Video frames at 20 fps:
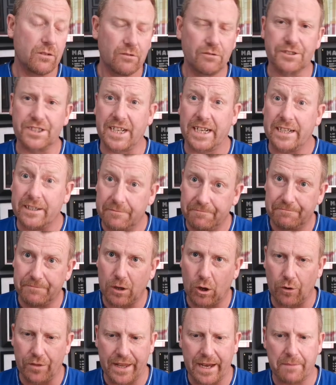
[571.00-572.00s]
or say
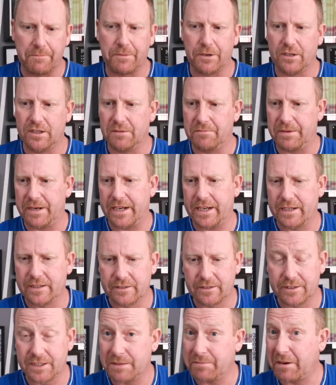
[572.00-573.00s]
on that bottle of beer,
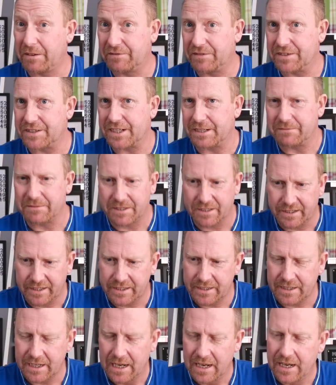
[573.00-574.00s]
because they're both the same
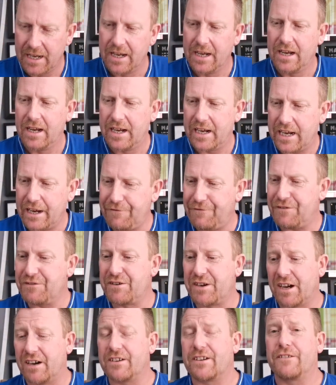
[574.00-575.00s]
size, if
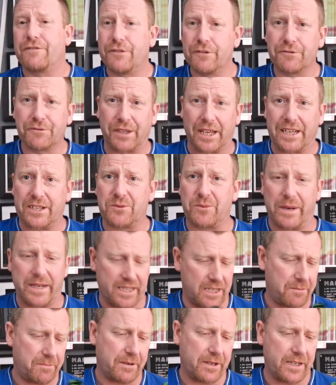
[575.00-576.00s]
you can't afford that
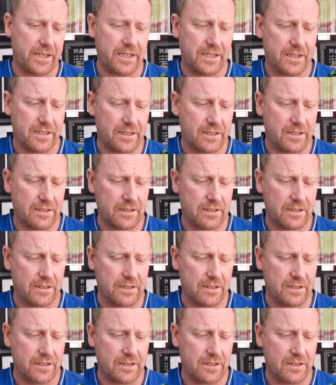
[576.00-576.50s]
20p,